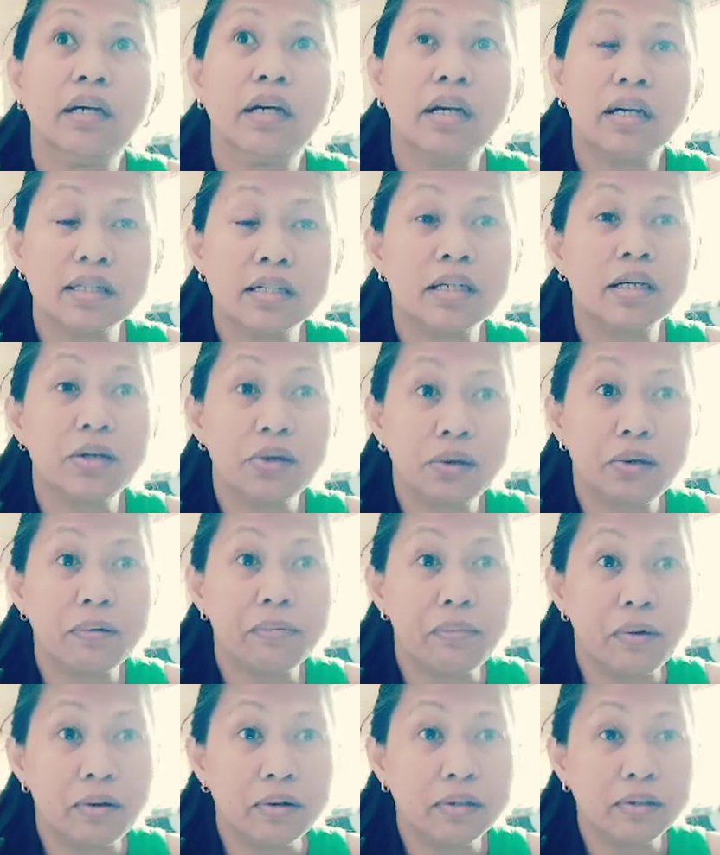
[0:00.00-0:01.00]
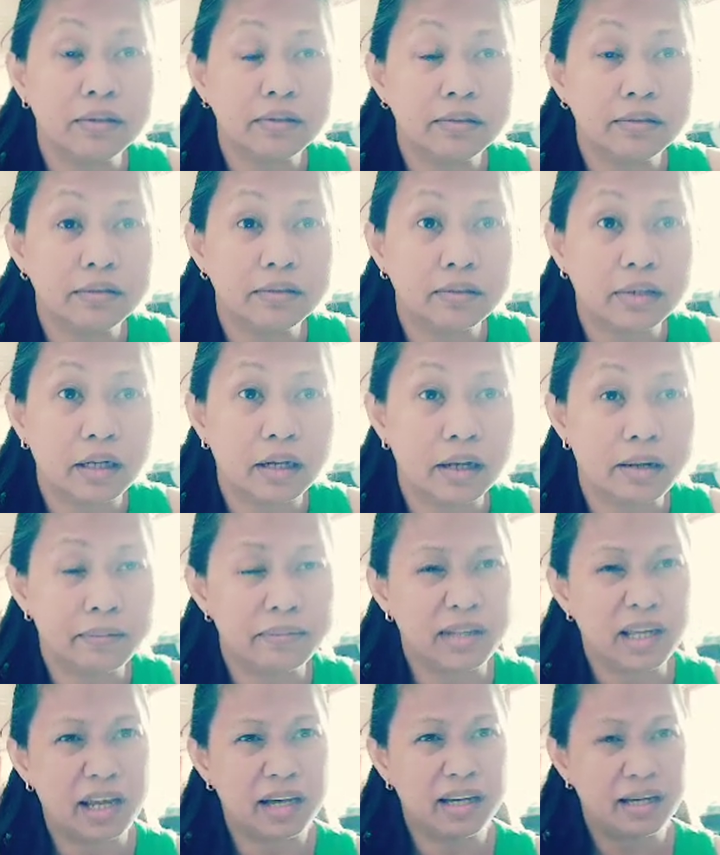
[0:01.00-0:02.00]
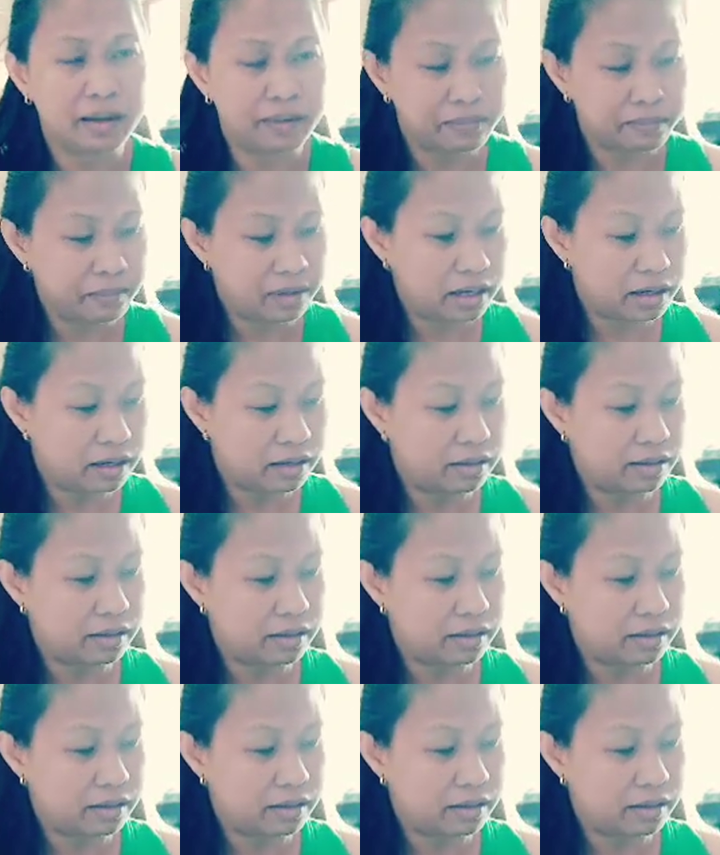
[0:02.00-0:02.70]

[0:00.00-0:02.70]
It's curable. They give me